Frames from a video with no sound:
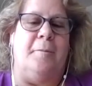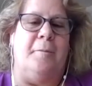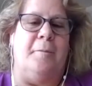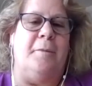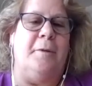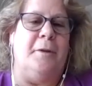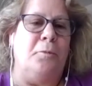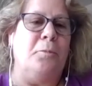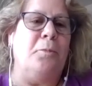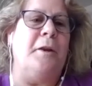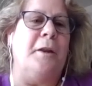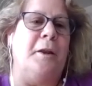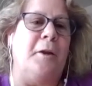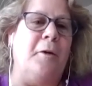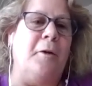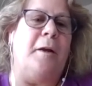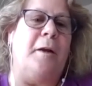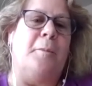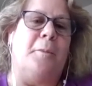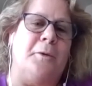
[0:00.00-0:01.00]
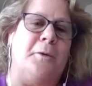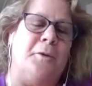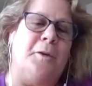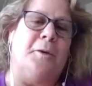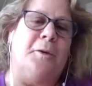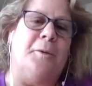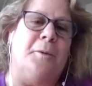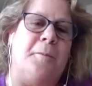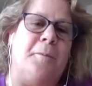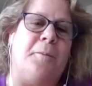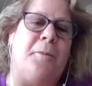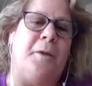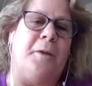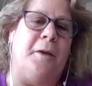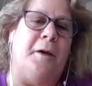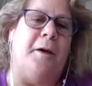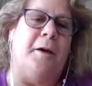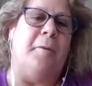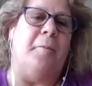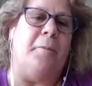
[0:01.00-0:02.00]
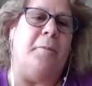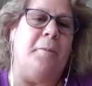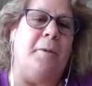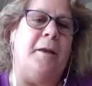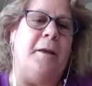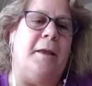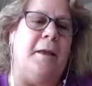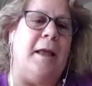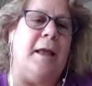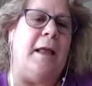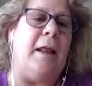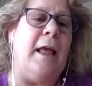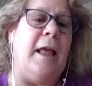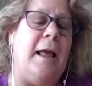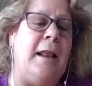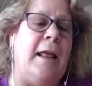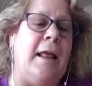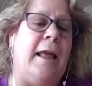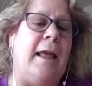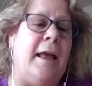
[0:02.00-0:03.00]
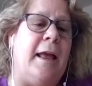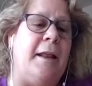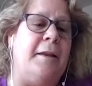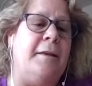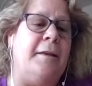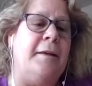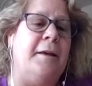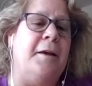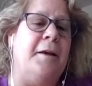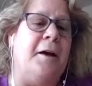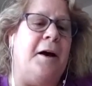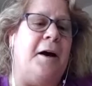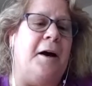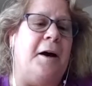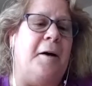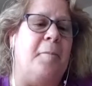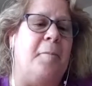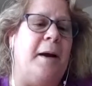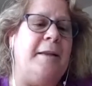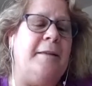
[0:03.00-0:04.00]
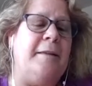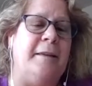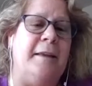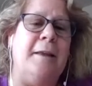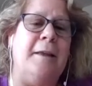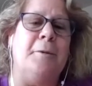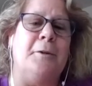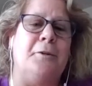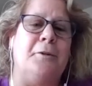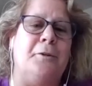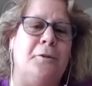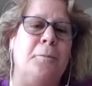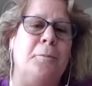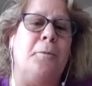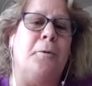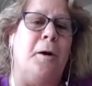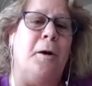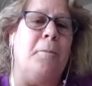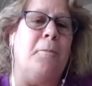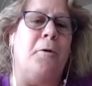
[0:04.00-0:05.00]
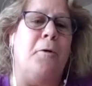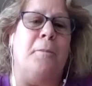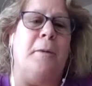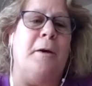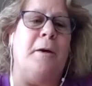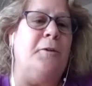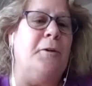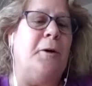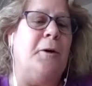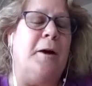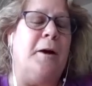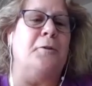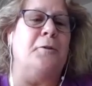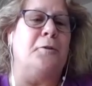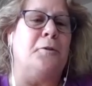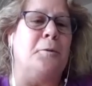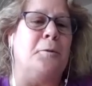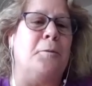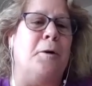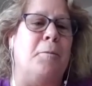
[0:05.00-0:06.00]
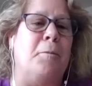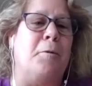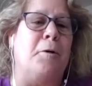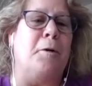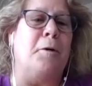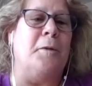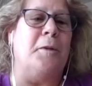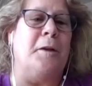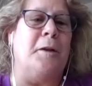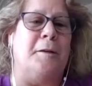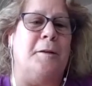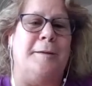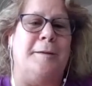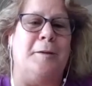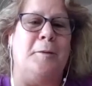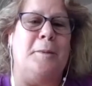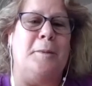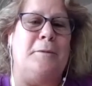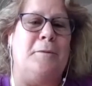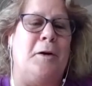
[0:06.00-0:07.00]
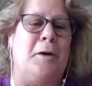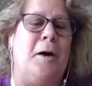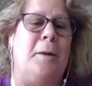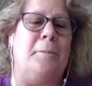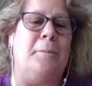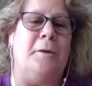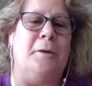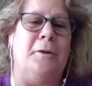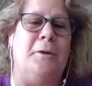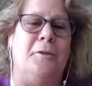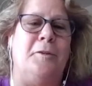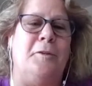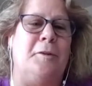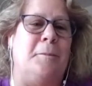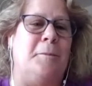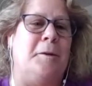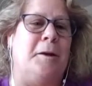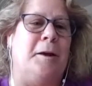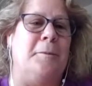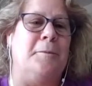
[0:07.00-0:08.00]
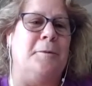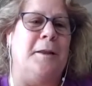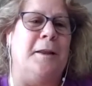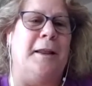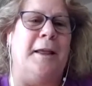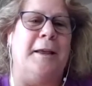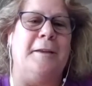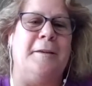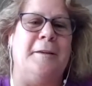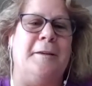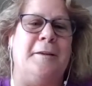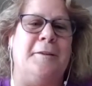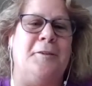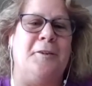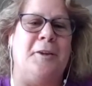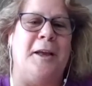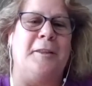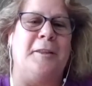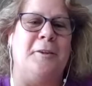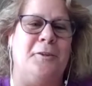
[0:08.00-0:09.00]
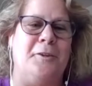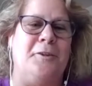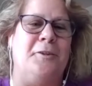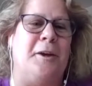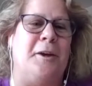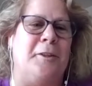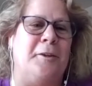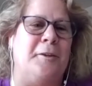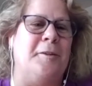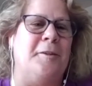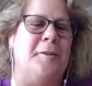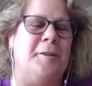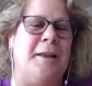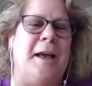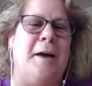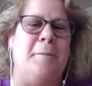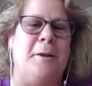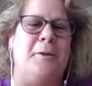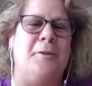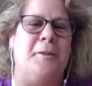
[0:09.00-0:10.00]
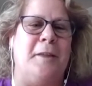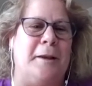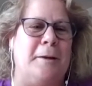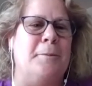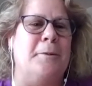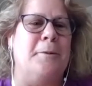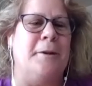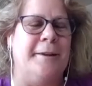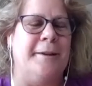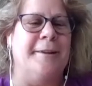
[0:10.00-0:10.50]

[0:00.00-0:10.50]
it's pretty incredible. So and my team is super on board. My field guys are super on board with it. It's a little bit of a competition sometimes. They like to challenge each other and see how much they can put in.